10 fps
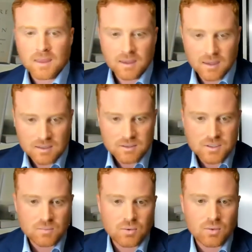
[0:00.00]
Here's
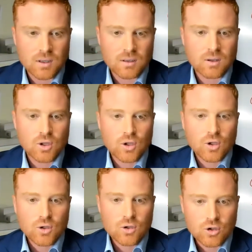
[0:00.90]
the point.
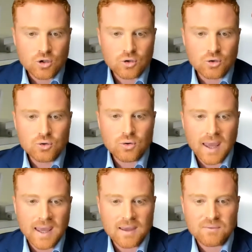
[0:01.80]
You
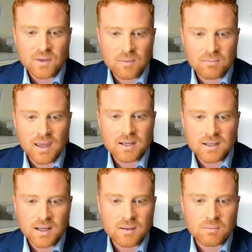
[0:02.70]
have a
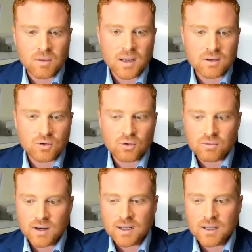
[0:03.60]
magnetic mind
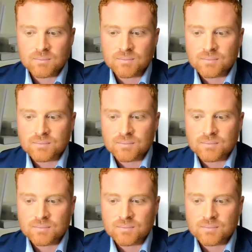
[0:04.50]
already